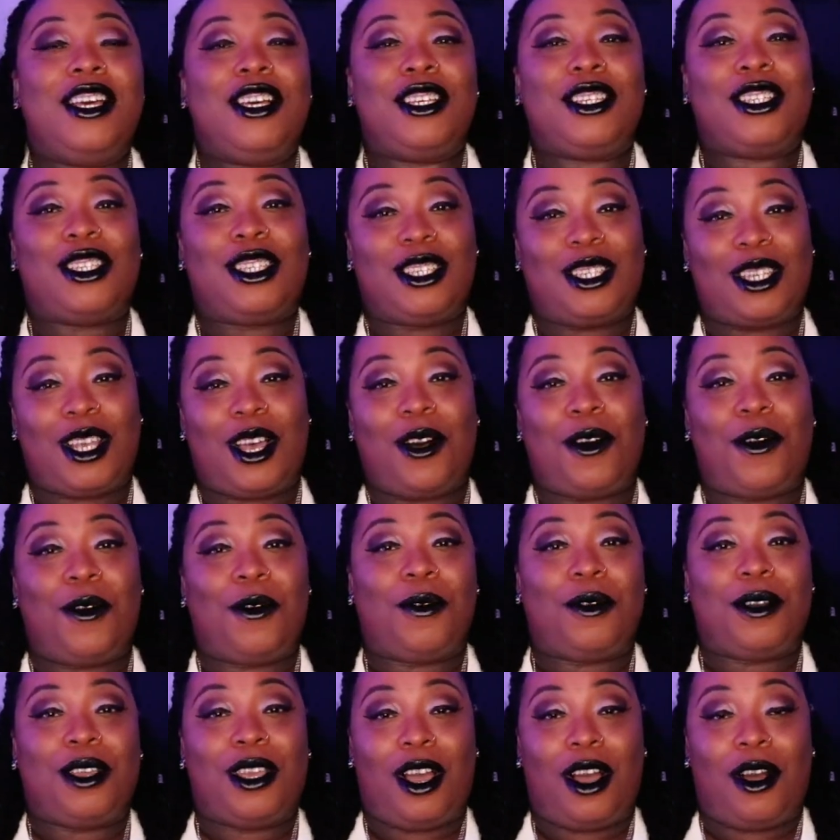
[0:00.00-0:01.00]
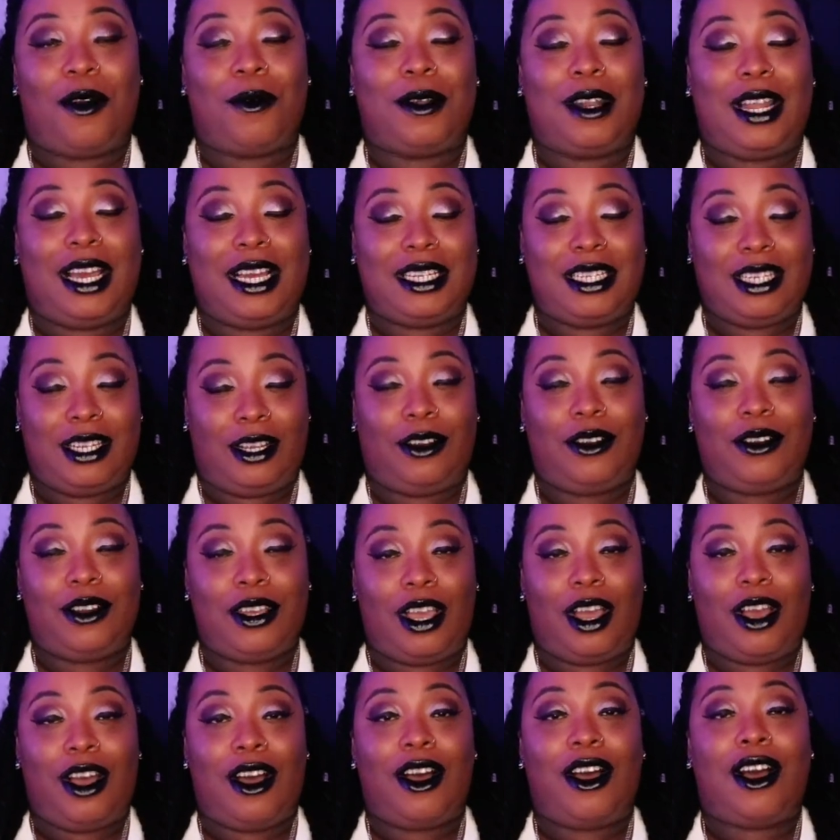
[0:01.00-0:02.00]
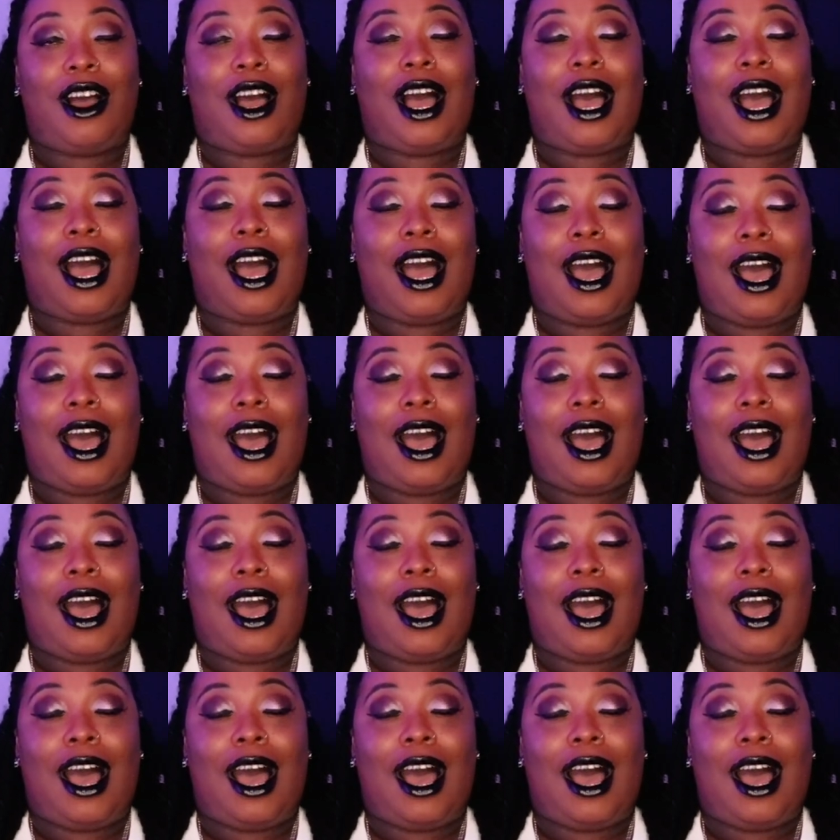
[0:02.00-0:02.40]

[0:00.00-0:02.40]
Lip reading: So y'all, when I tell y'all